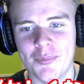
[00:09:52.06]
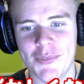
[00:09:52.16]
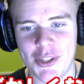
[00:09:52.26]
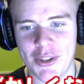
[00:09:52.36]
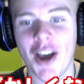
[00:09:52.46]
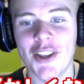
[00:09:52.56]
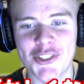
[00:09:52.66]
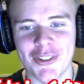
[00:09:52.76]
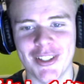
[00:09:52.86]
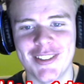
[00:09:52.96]
so the
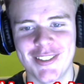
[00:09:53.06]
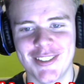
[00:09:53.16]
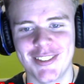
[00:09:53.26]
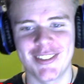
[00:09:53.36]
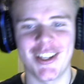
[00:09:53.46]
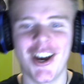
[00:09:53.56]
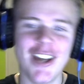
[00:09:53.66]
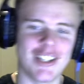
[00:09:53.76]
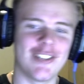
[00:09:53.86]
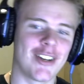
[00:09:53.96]
answer is, I
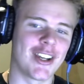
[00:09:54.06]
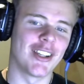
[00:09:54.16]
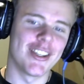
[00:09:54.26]
didn't recognize